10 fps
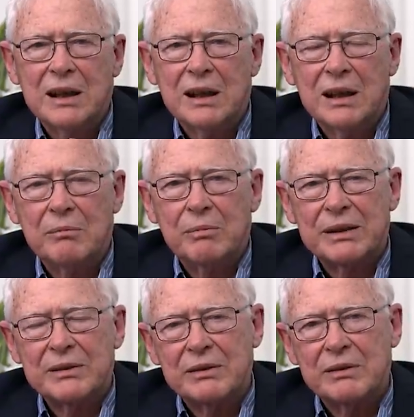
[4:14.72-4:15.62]
Uh,
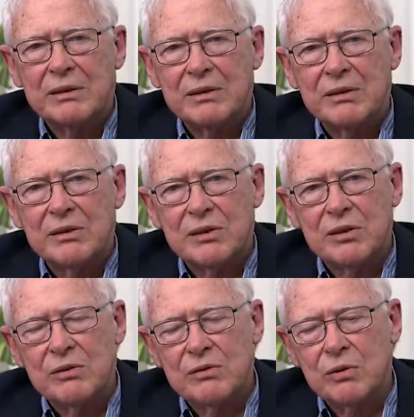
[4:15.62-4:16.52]
but
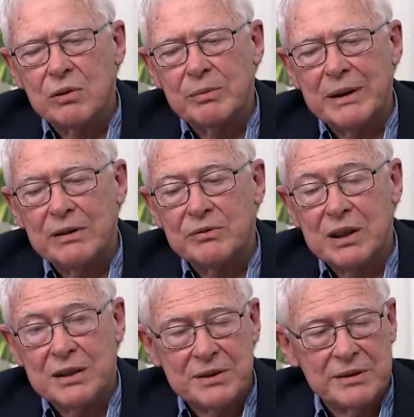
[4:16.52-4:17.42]
to talk about
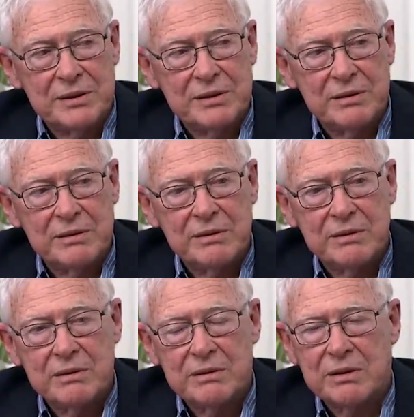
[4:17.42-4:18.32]
justice
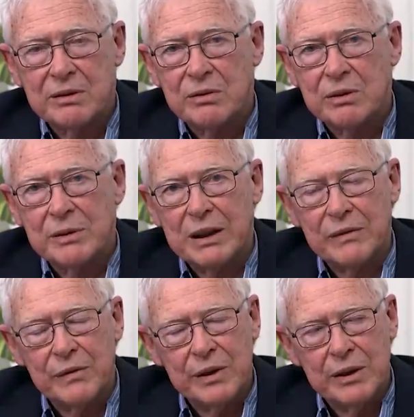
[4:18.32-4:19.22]
to talk
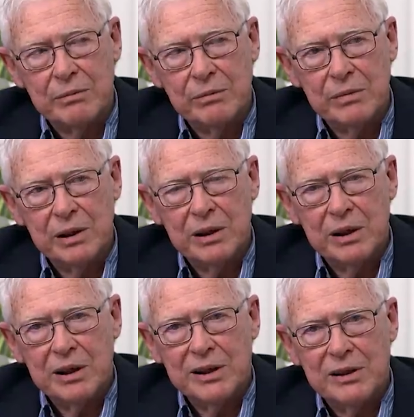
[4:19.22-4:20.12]
about freedom.
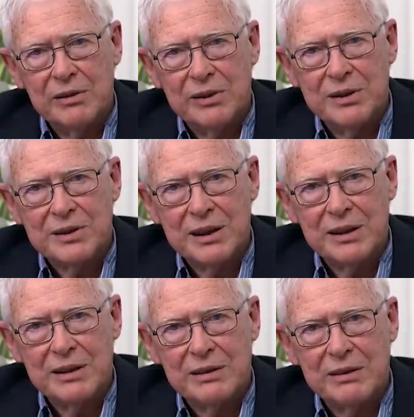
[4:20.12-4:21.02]
These
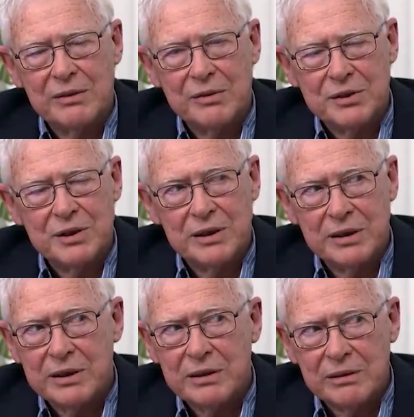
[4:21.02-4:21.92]
are Christian
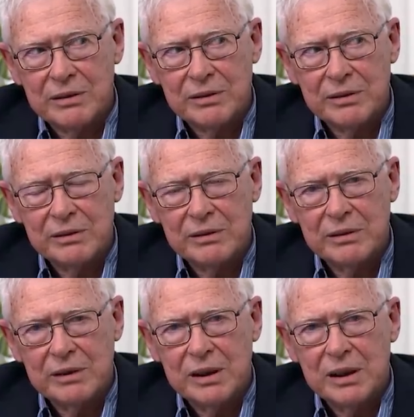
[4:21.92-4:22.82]
ideals.
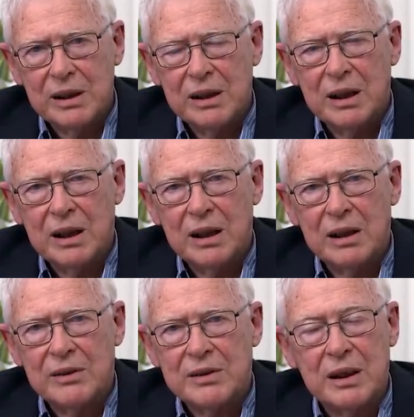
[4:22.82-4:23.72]

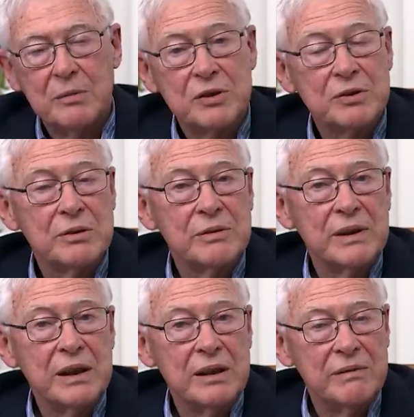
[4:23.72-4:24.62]
Uh, the same is true of
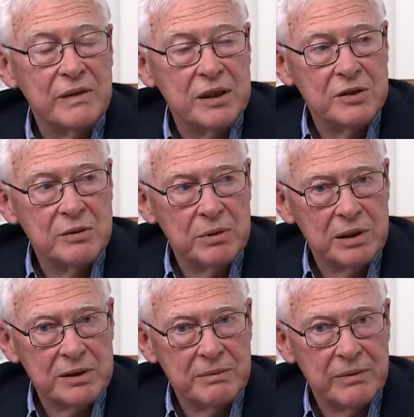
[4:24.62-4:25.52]

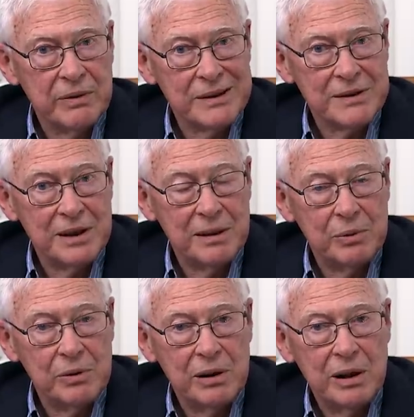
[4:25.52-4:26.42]
individualism, for
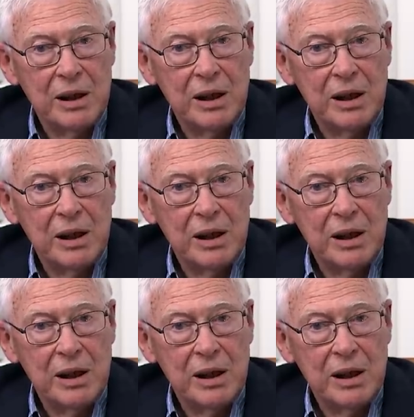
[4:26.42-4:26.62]
example.